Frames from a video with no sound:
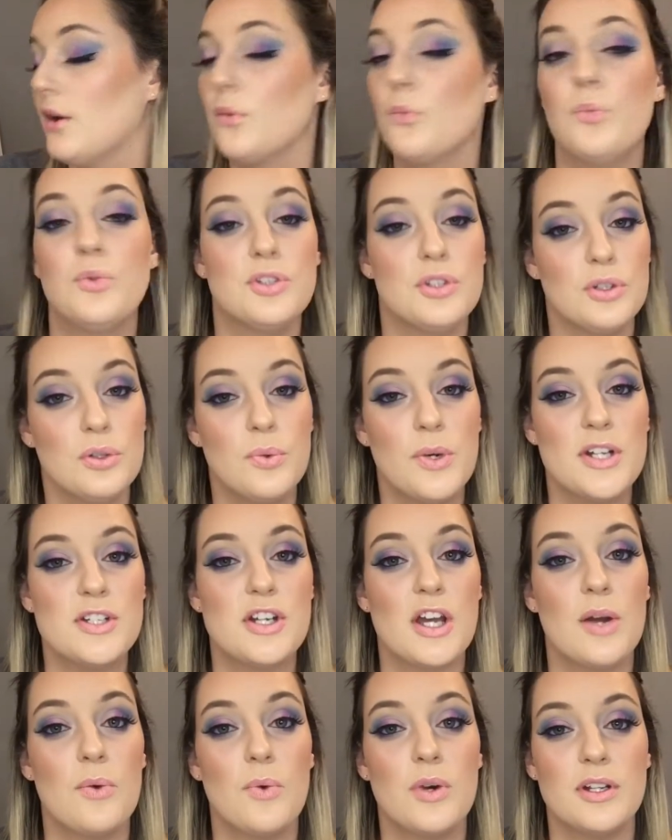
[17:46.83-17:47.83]
Do wish
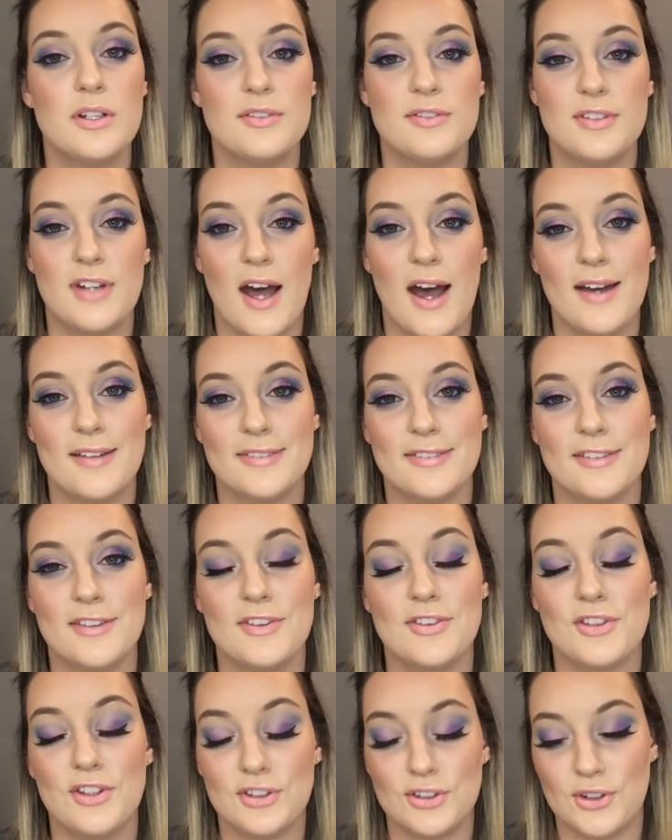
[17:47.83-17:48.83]
I would have
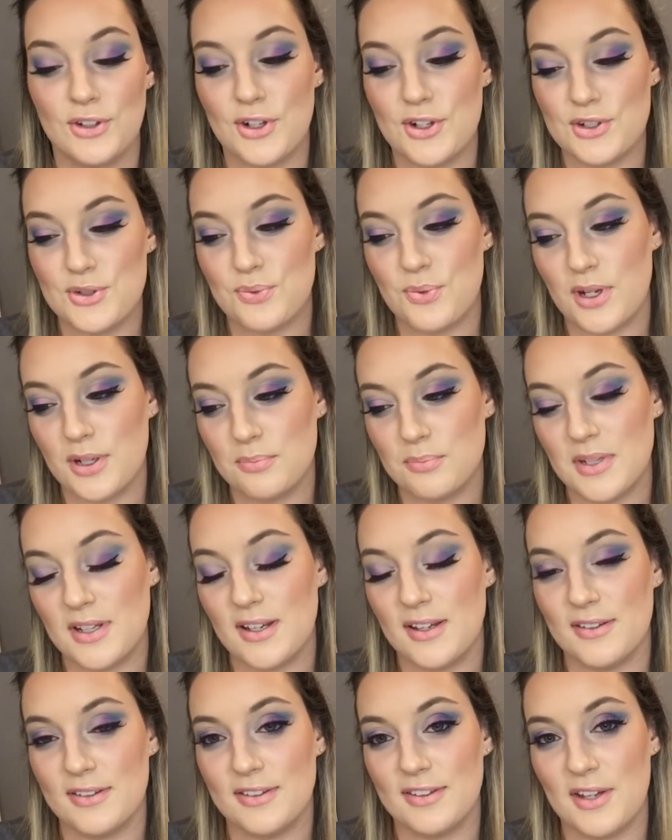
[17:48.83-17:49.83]
gotten the large one
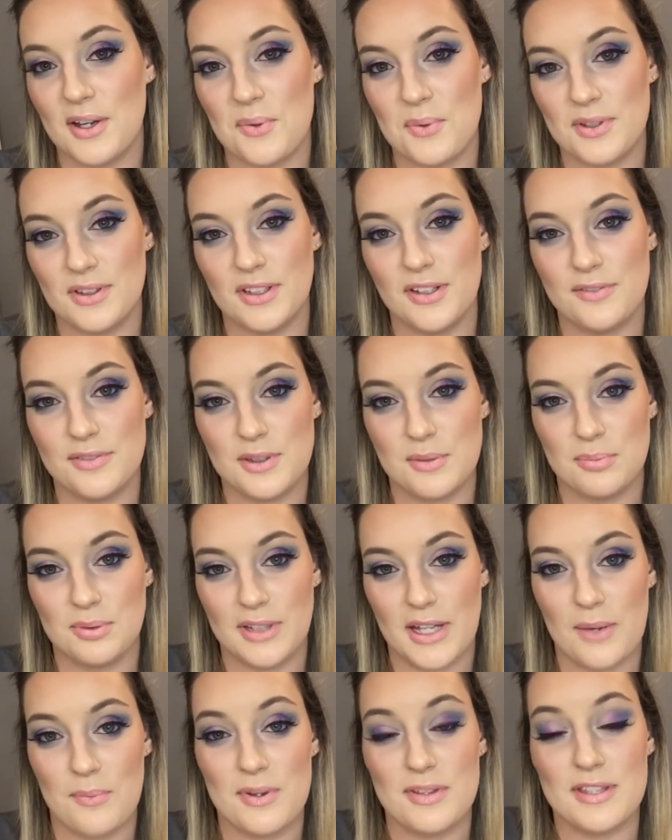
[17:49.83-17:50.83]
because I would love to
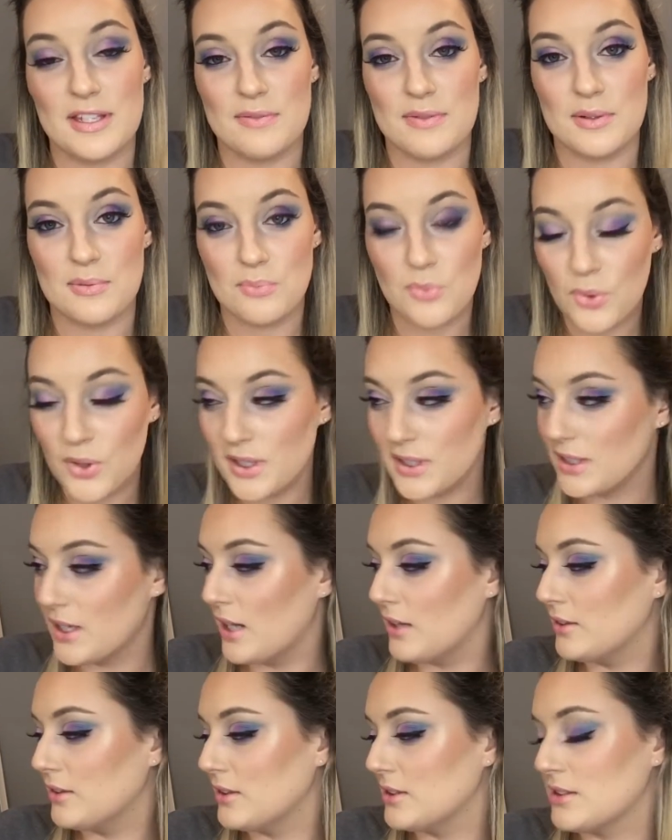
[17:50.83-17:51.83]
play with even more
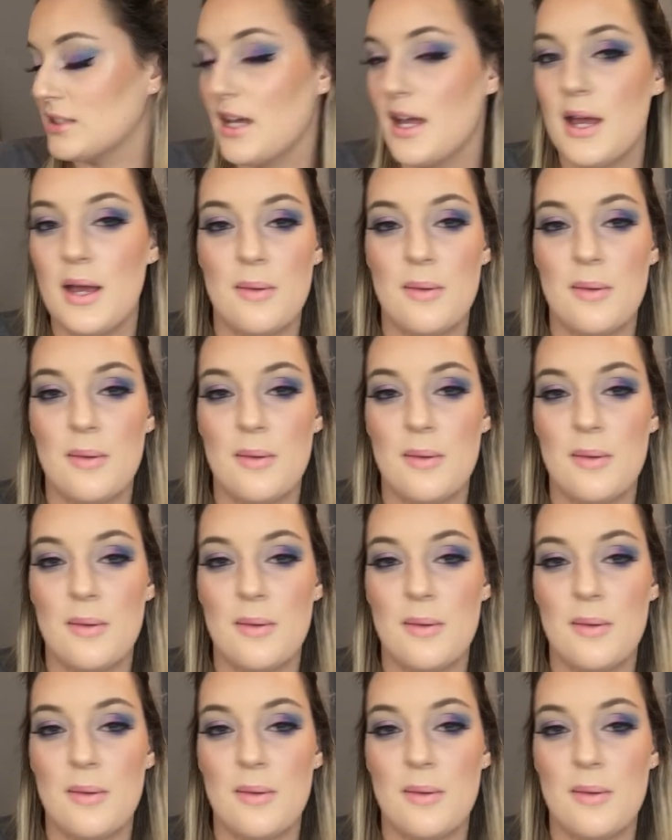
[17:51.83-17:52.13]
colors,